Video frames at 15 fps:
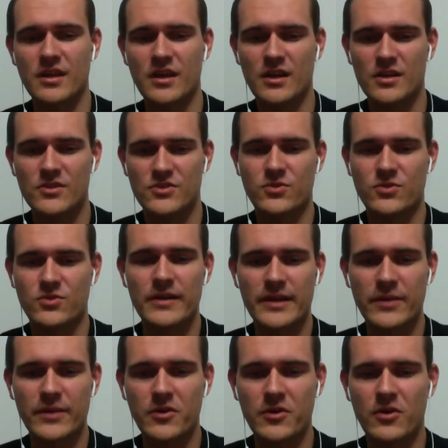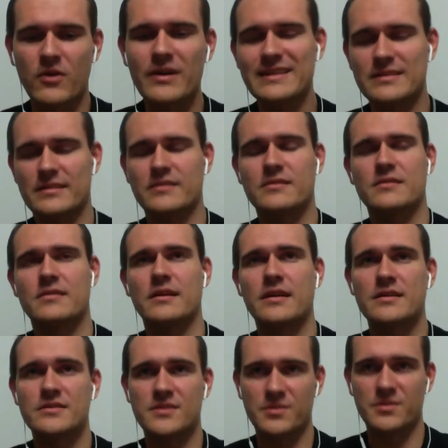So currently, we only
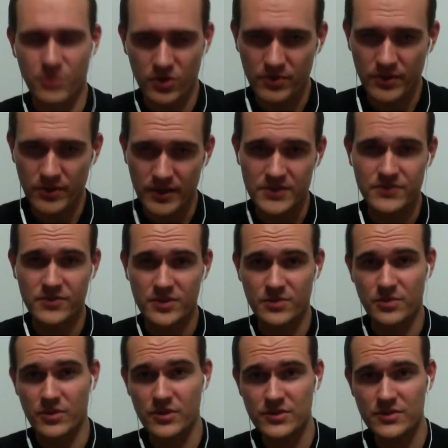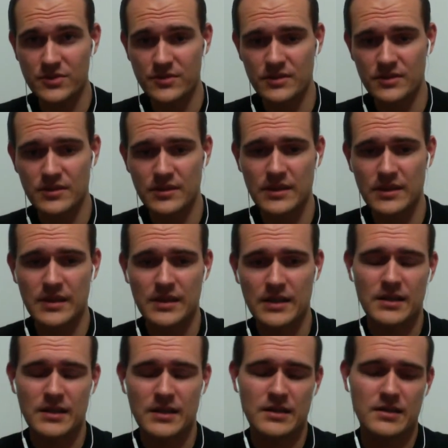synchronize the bookmarks for the books.
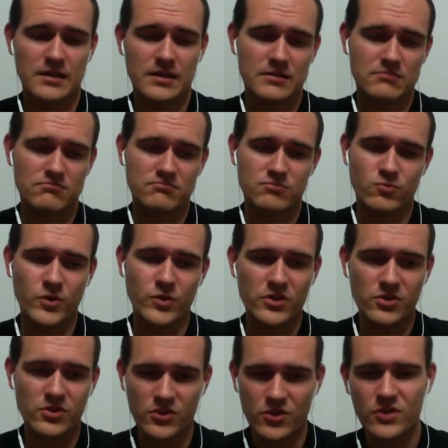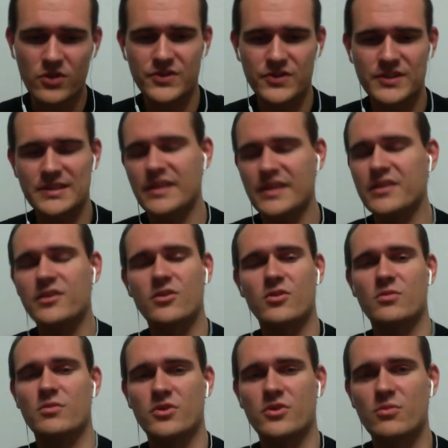We do not sync
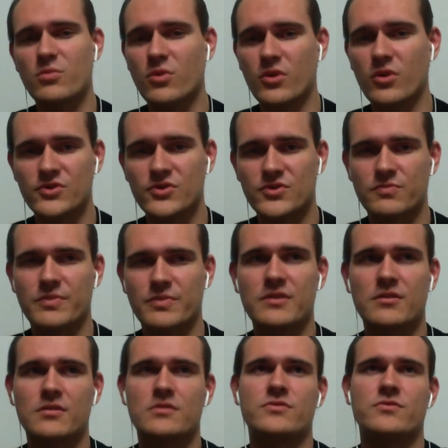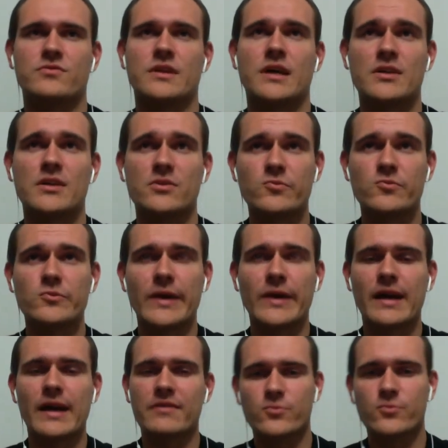your books because for that, we really
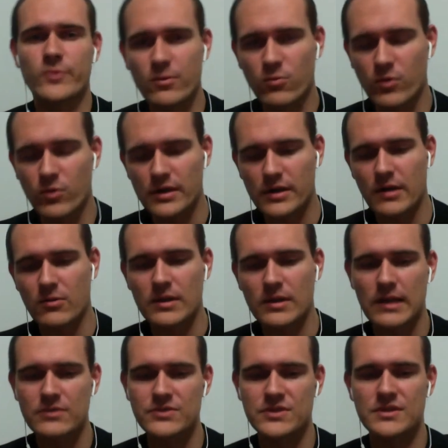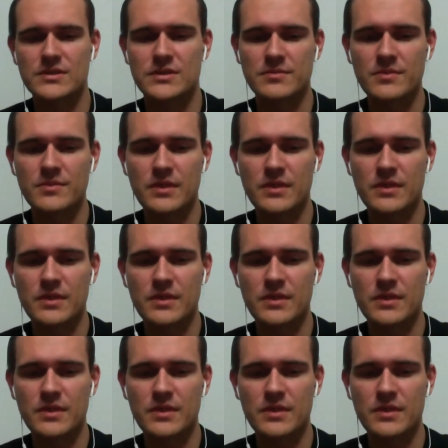have to rework our cloud system.